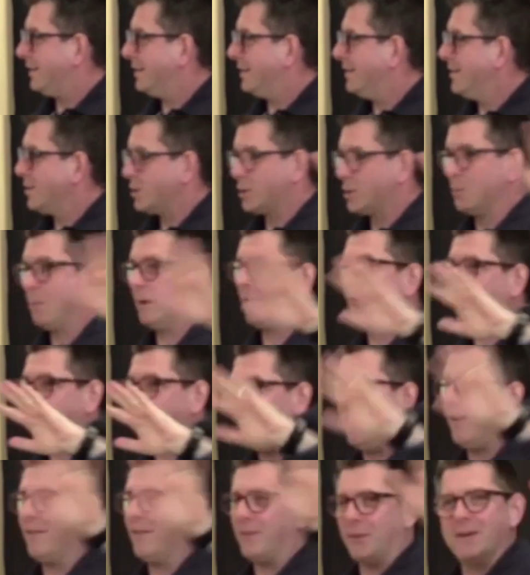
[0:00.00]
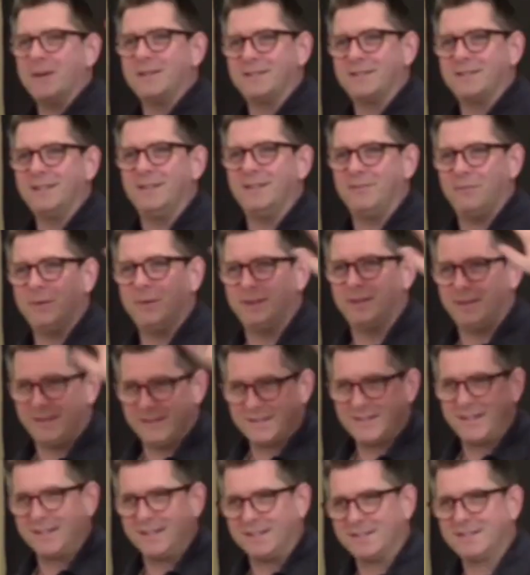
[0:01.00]
So my father went to live with this
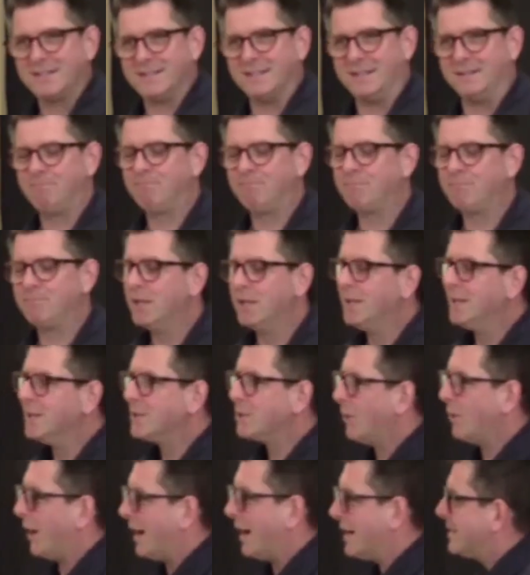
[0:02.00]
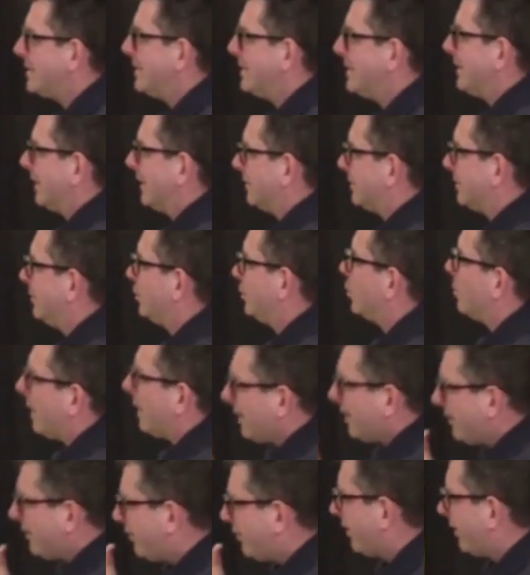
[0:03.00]
auntie. So Auntie Nancy, so my
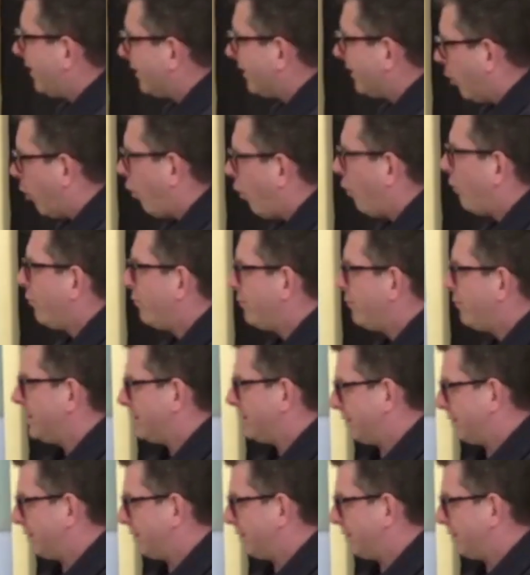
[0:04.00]
father obviously